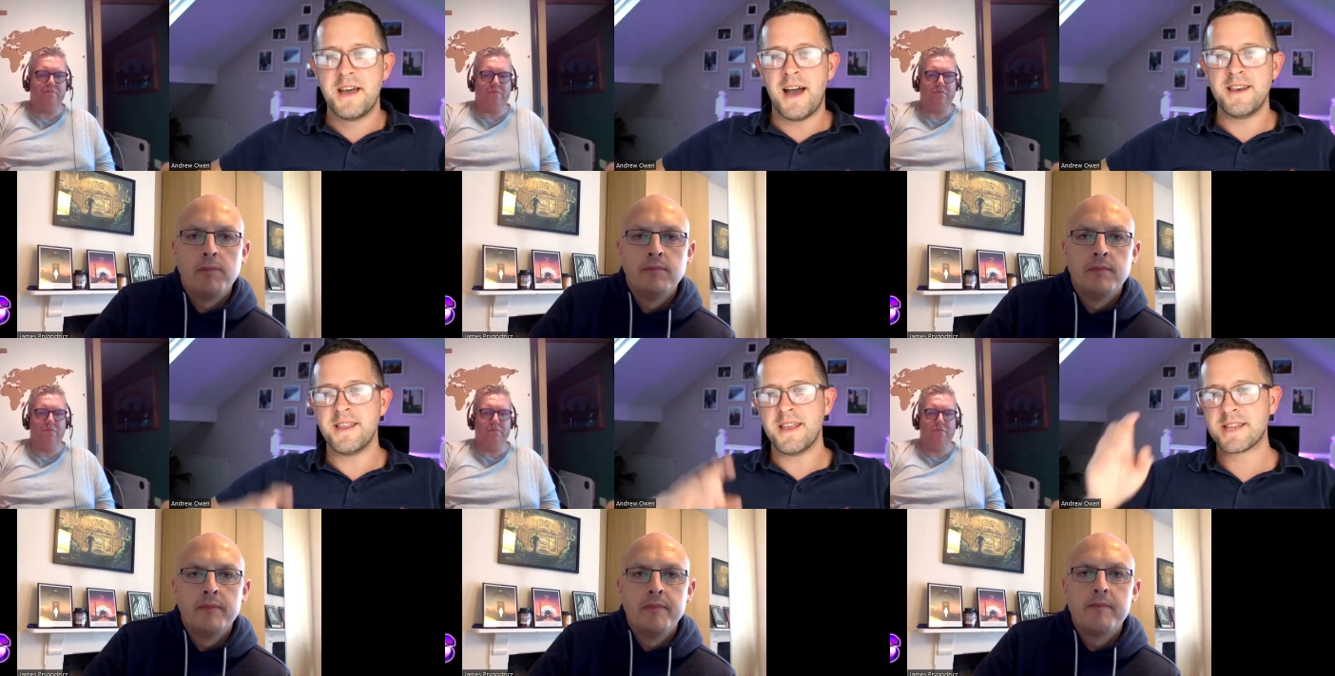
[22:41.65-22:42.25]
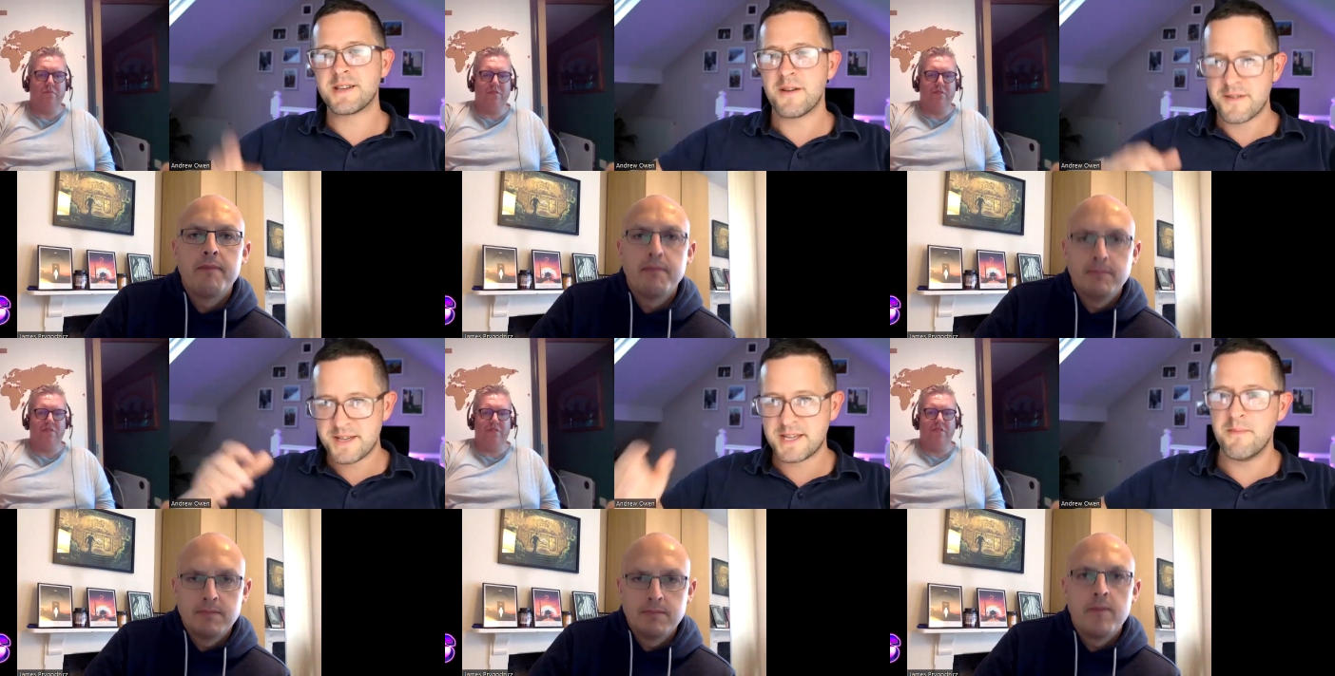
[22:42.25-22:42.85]
Speaker 1: And that's sort of
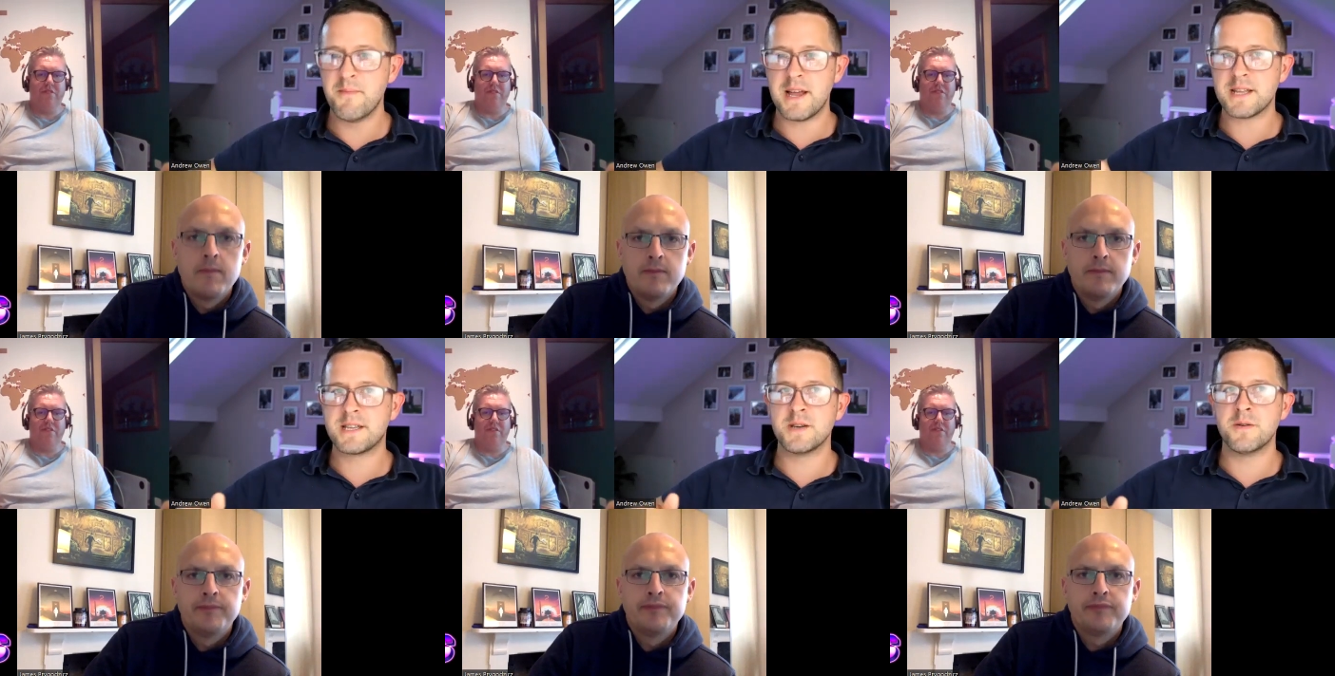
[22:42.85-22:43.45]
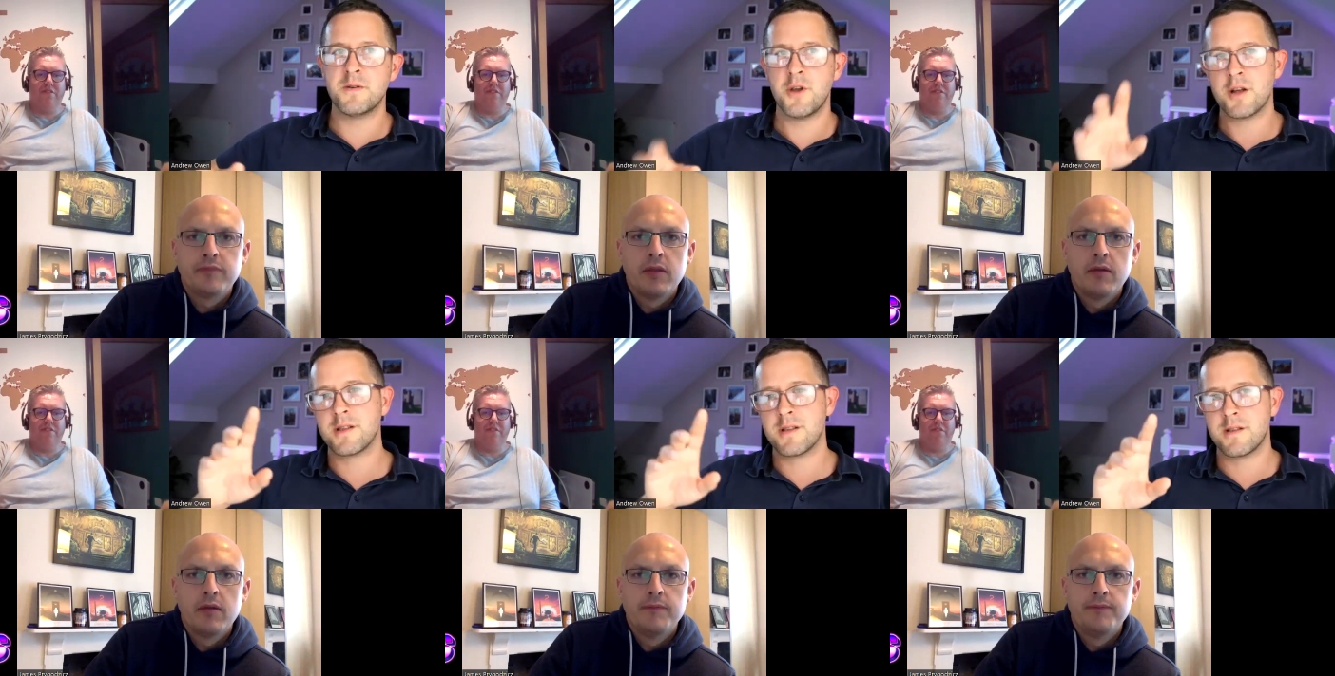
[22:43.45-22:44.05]
similar to not
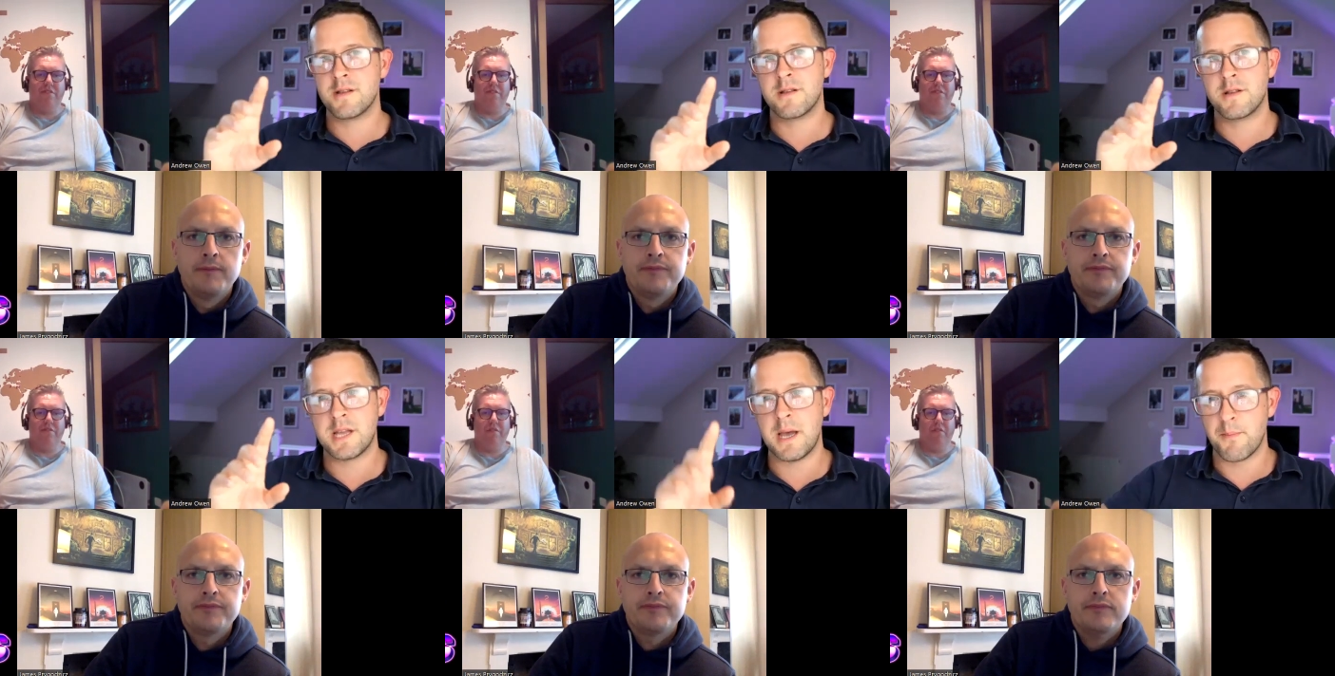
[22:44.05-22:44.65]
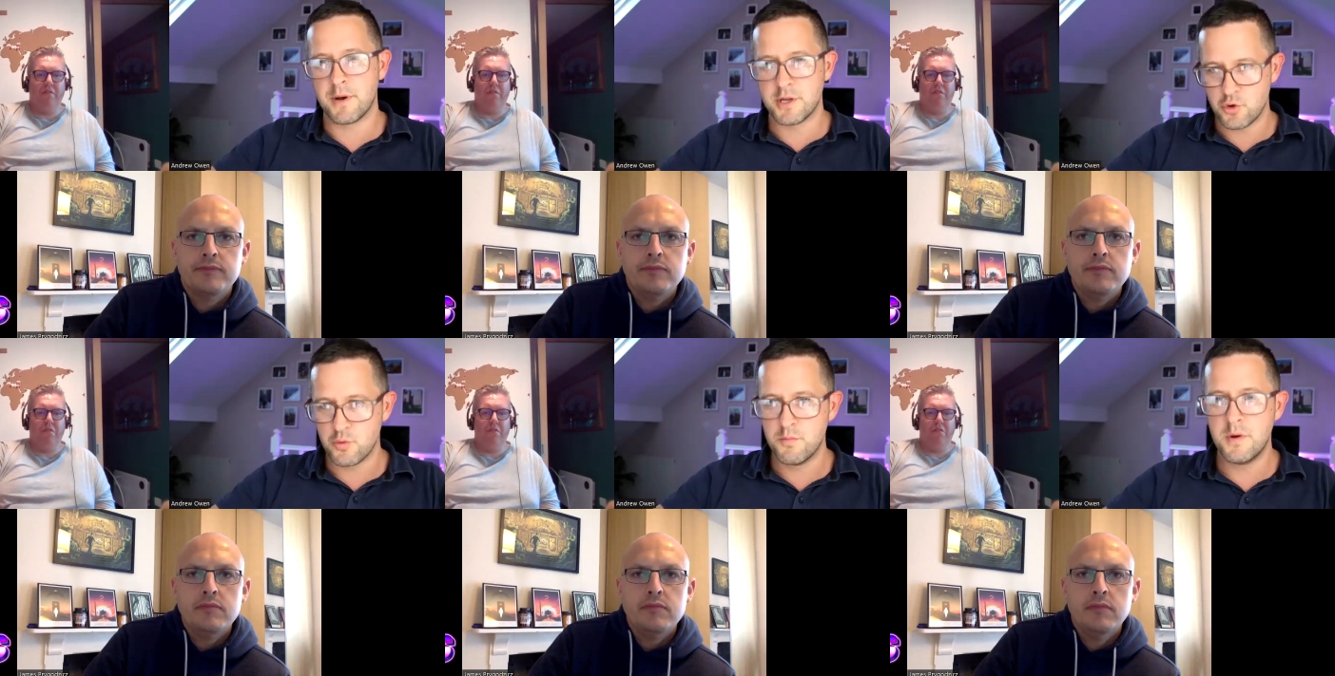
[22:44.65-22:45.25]
Temple of
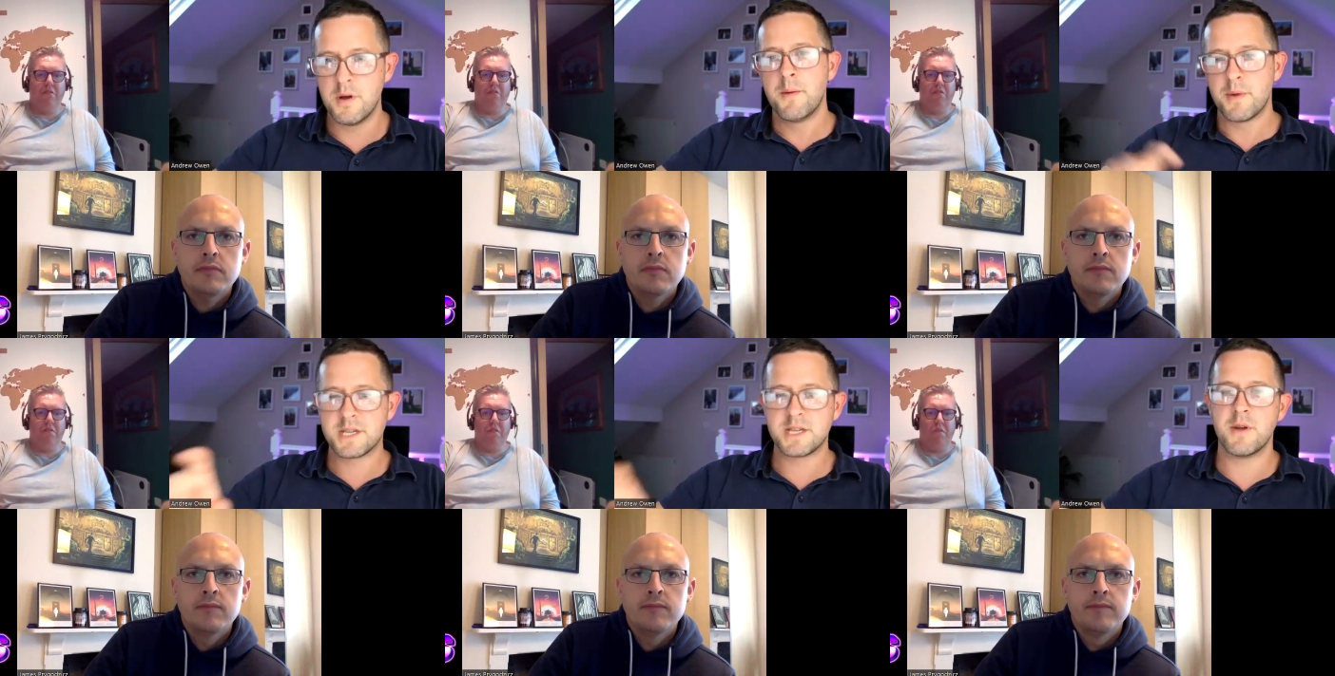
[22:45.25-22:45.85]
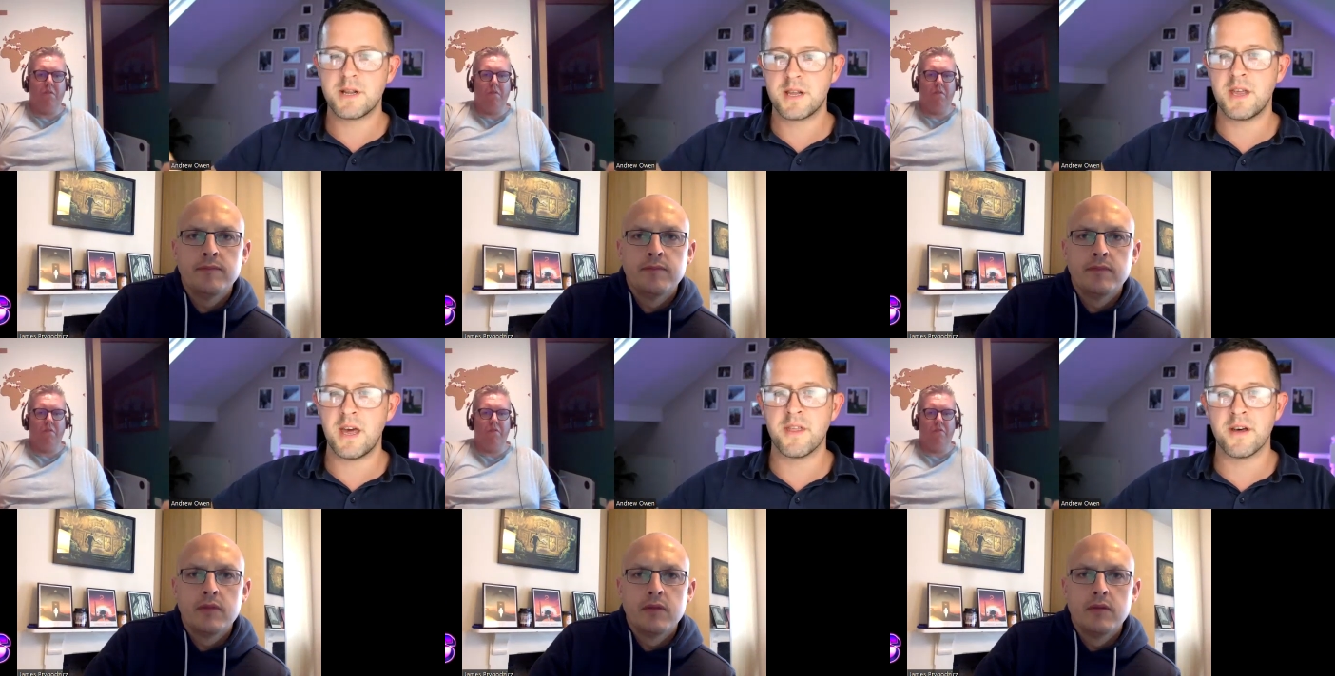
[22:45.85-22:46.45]
Doom, but similar to
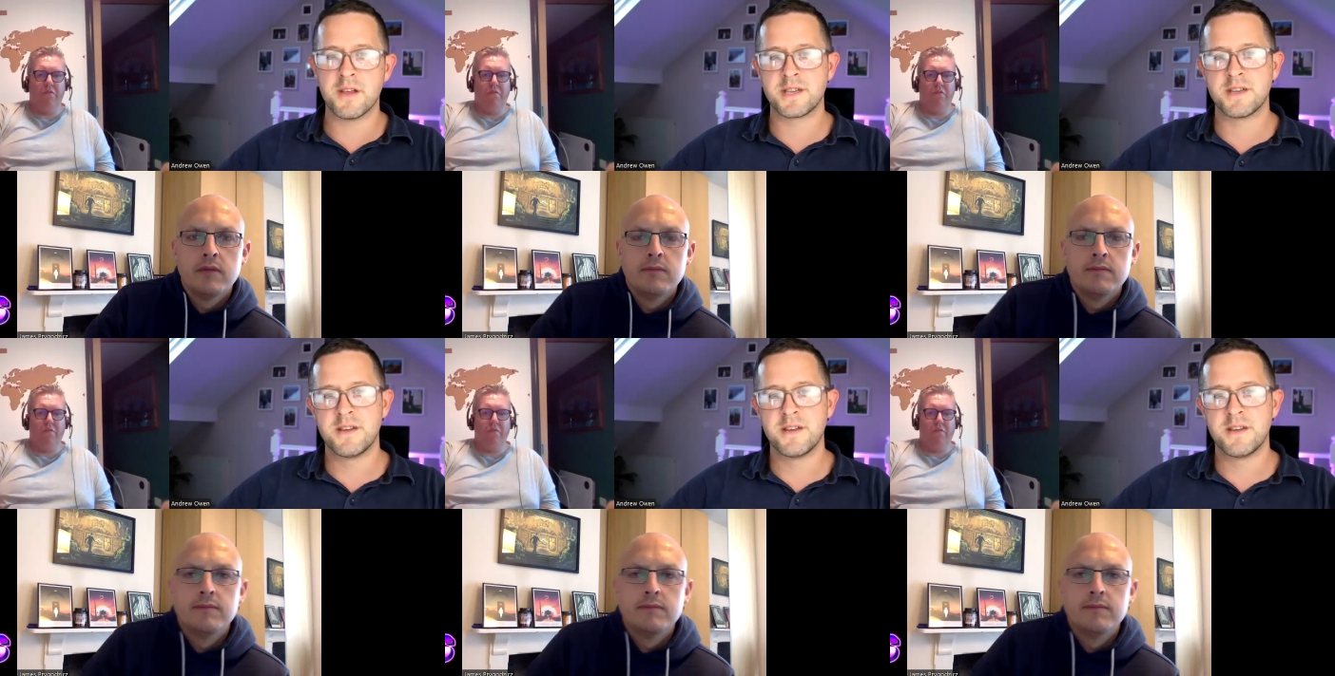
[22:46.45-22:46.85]
the others.